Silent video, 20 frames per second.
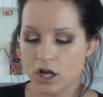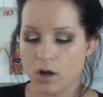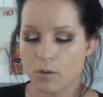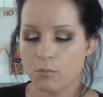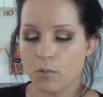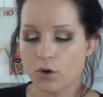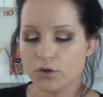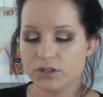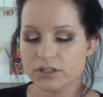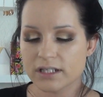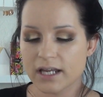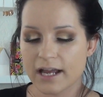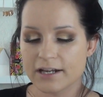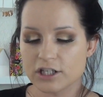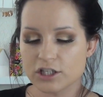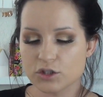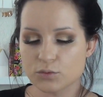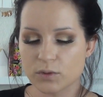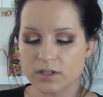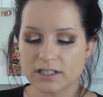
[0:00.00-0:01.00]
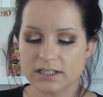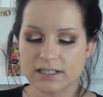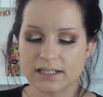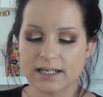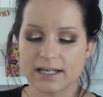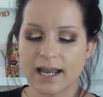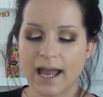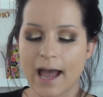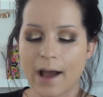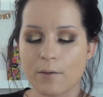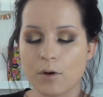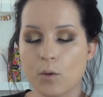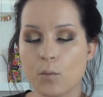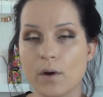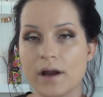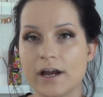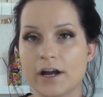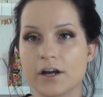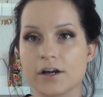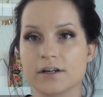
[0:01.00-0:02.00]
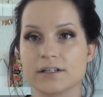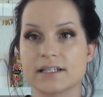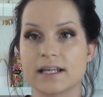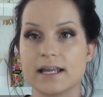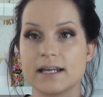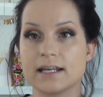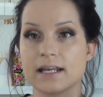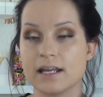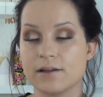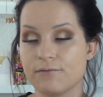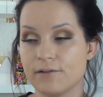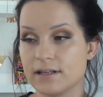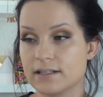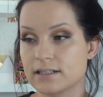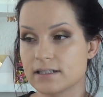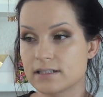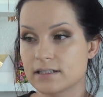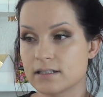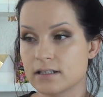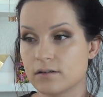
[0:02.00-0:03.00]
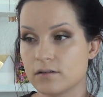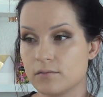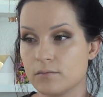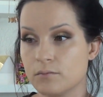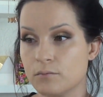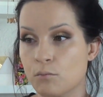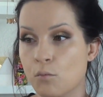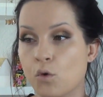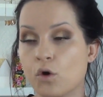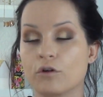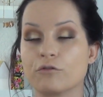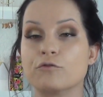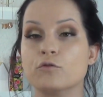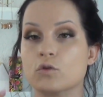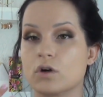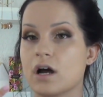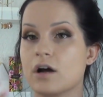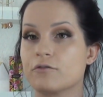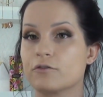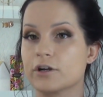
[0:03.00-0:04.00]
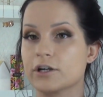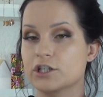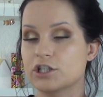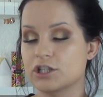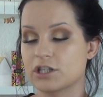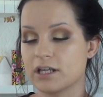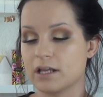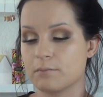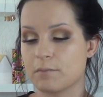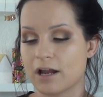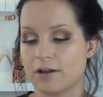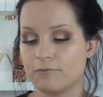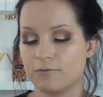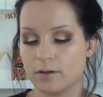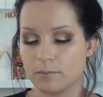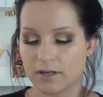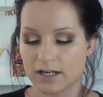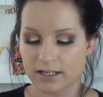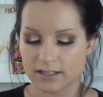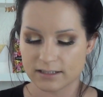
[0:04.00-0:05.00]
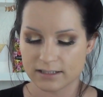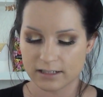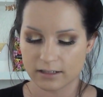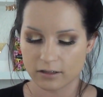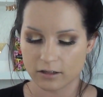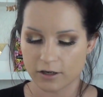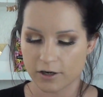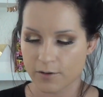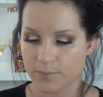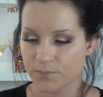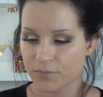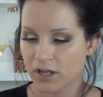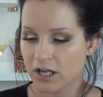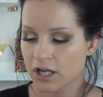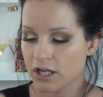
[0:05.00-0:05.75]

Mostly I just want to see how it wears and if it's more full coverage than my Fit Me concealer.